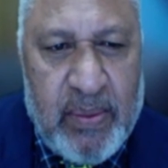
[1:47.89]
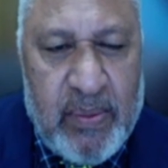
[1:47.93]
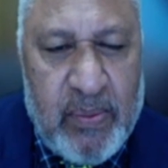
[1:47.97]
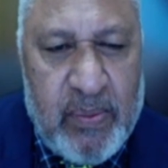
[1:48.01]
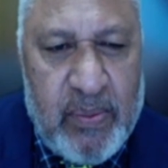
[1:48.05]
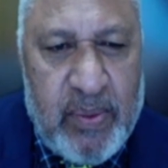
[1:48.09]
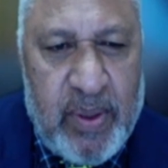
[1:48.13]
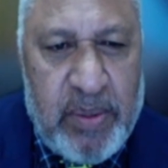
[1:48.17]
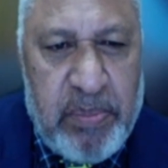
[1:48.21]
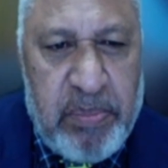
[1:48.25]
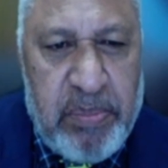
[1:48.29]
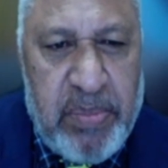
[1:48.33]

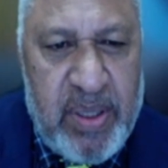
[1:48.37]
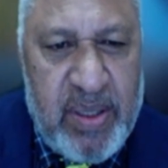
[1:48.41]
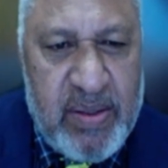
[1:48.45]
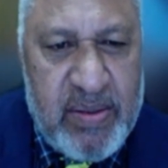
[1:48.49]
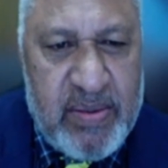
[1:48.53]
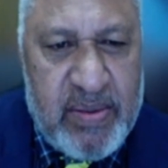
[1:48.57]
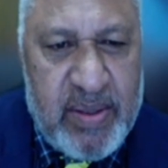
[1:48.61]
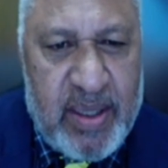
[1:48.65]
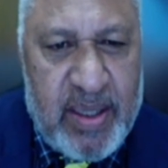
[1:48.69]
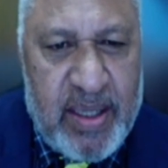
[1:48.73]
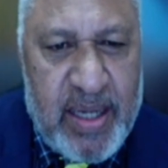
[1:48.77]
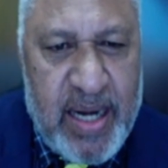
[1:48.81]
to
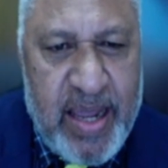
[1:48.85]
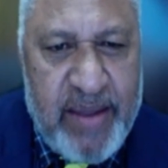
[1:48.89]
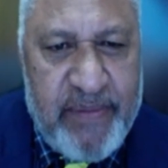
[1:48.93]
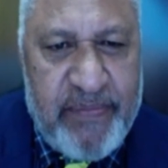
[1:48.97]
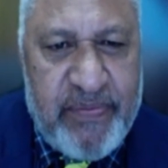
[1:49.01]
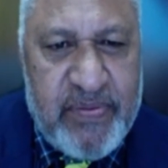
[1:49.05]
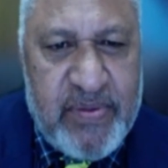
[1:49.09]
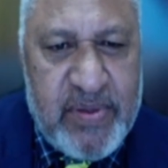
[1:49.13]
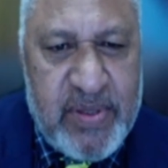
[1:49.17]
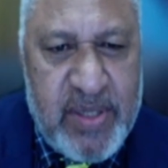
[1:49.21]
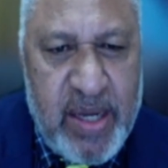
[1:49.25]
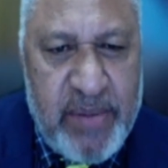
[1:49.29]
administer
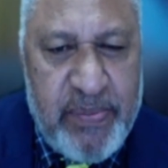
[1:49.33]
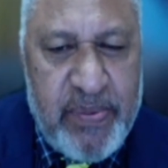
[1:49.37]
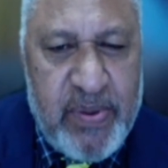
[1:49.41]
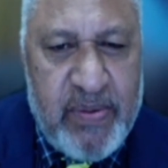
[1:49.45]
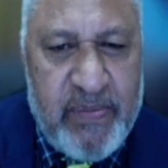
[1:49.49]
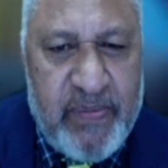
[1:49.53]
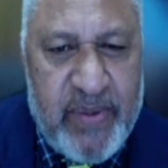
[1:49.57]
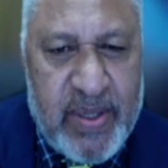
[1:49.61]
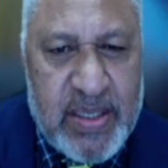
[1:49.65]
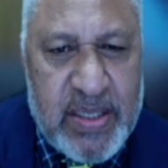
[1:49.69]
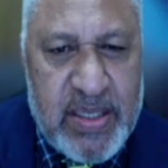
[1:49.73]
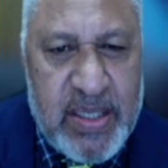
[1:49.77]

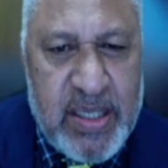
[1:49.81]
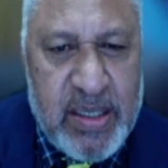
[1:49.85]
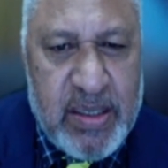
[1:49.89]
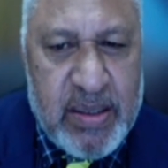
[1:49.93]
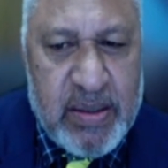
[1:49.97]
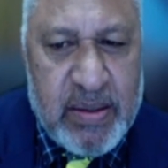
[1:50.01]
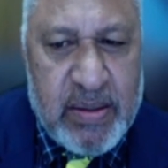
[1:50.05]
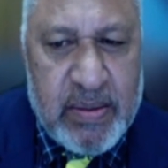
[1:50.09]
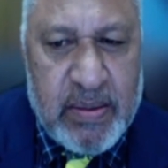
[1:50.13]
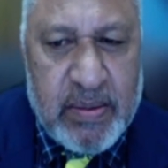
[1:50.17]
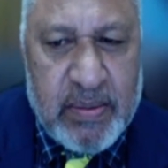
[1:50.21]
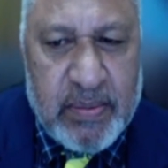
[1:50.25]
life-saving
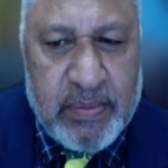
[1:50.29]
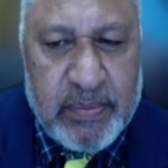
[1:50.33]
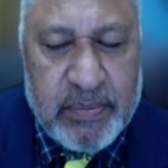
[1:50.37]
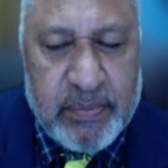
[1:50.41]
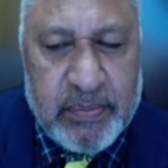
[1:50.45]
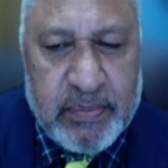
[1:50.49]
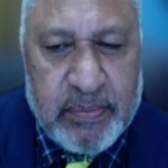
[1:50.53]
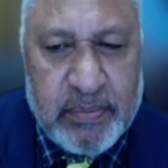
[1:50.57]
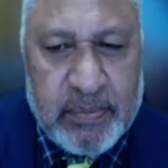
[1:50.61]
vaccines.